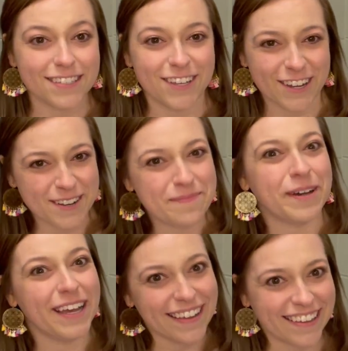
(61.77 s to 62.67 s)
So you're going to
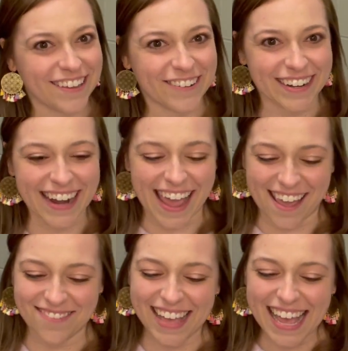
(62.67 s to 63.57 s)
put your
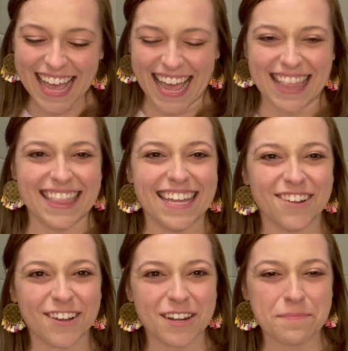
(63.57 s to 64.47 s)
name, and then
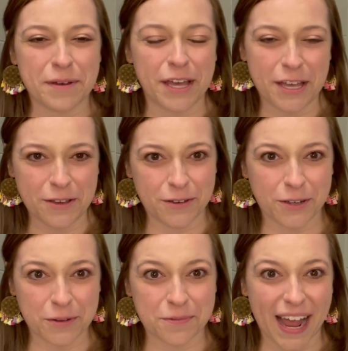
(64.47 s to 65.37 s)
you're going to put who
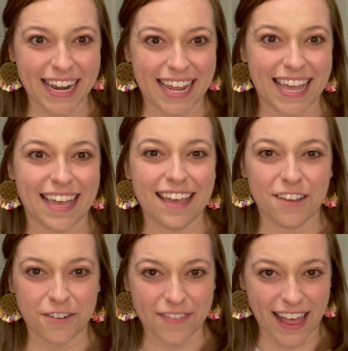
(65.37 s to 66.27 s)
you're writing
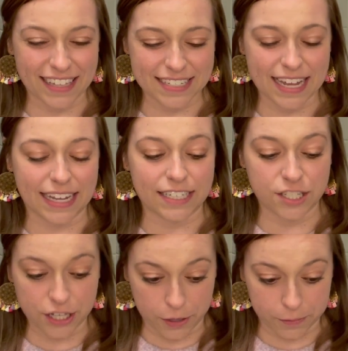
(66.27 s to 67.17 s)
your Valentine
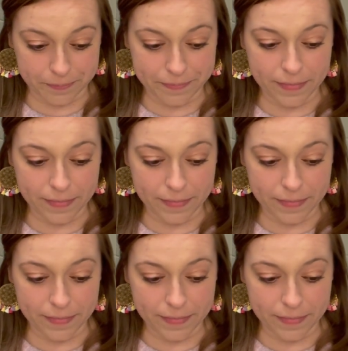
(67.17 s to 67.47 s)
to.